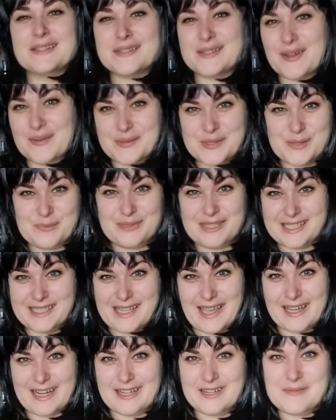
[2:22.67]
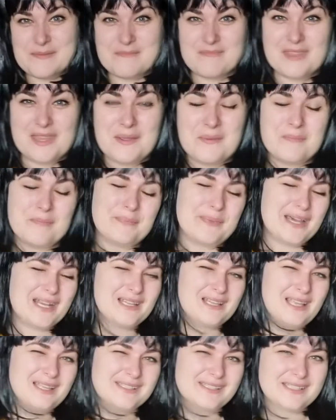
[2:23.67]
So I'm super excited.
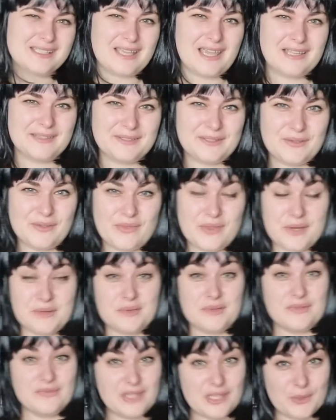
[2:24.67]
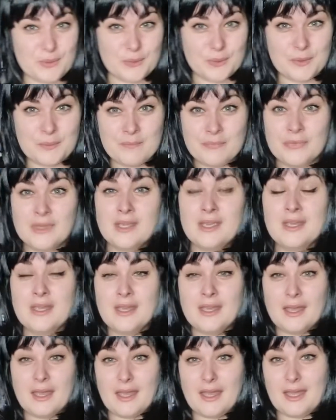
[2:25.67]
But let's get to the review.
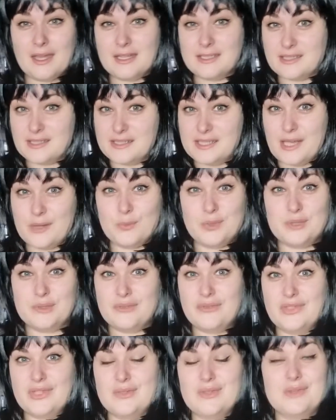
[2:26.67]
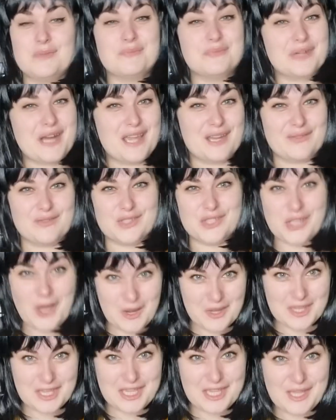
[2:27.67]
And as I said, we're reviewing Bride of
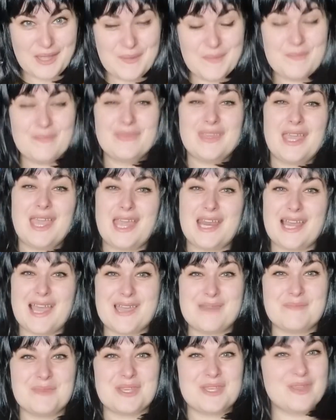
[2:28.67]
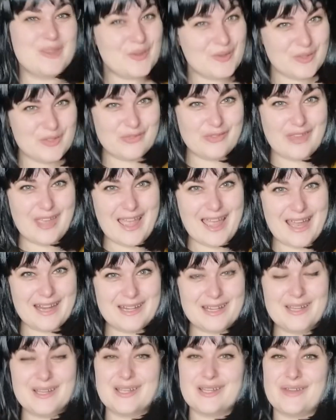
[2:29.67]
Chucky, and I'm a huge
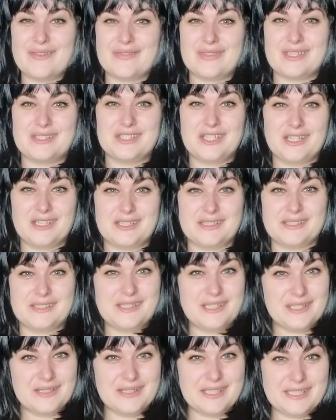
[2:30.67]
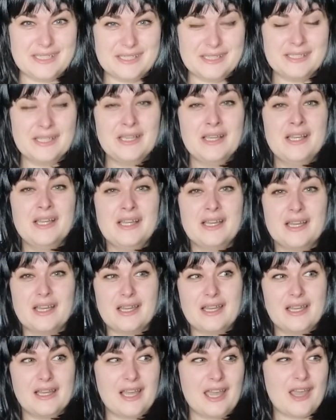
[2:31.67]
fan of the Chucky series.
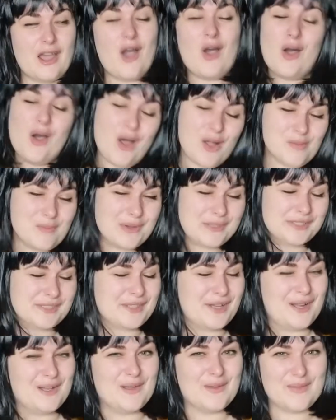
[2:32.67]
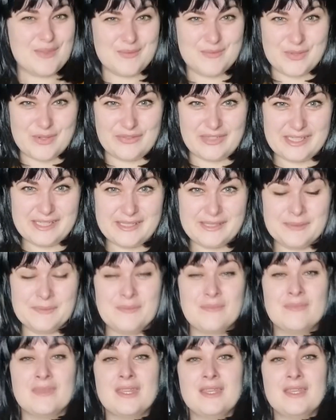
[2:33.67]
I like almost all of the movies.